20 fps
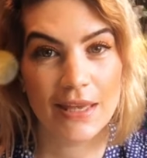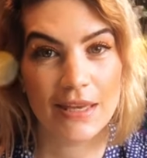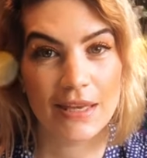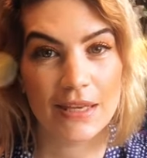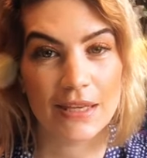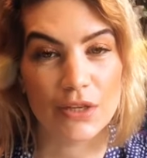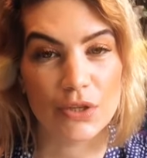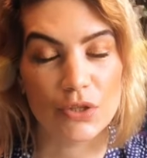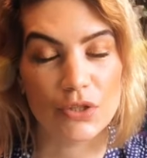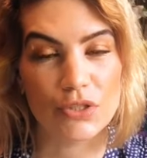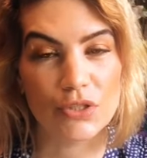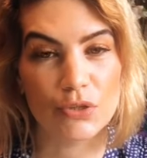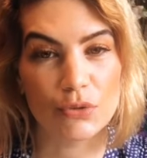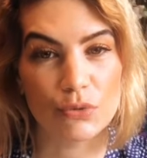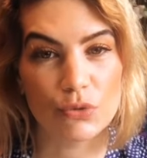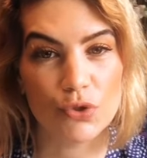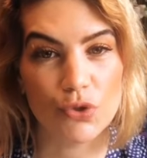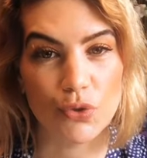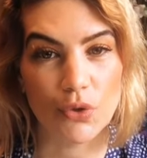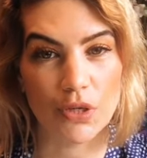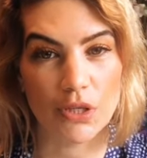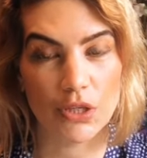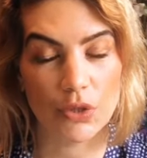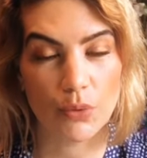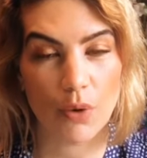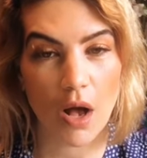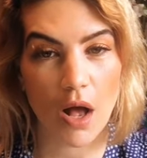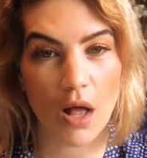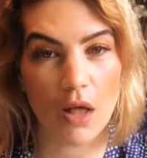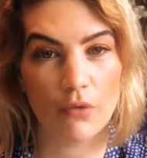here to join
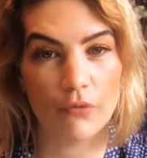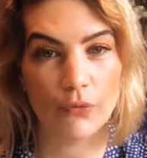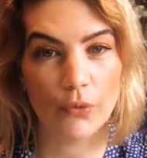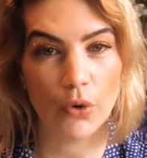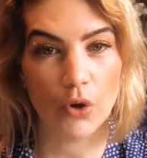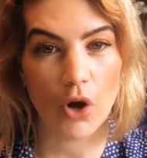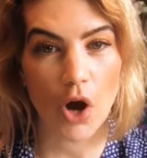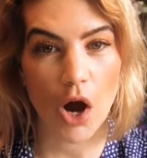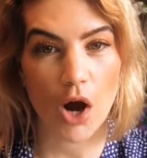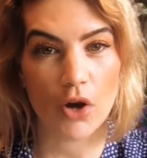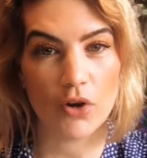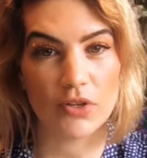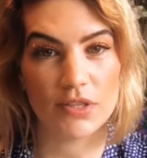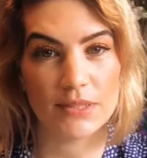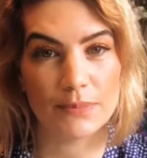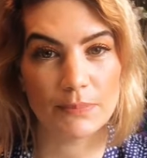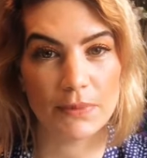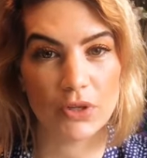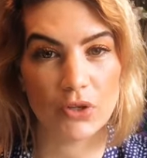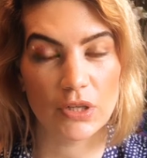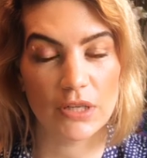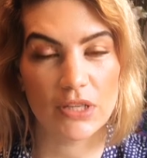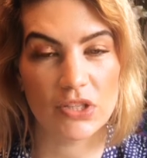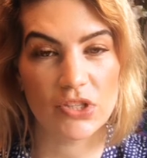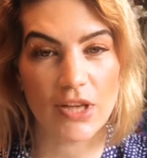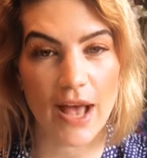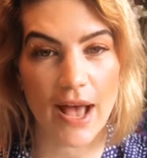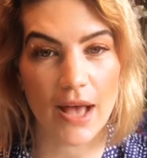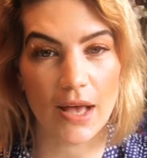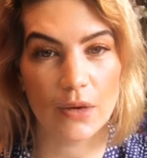you all for our spirit
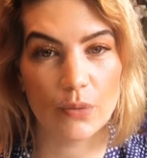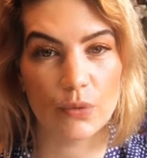chat,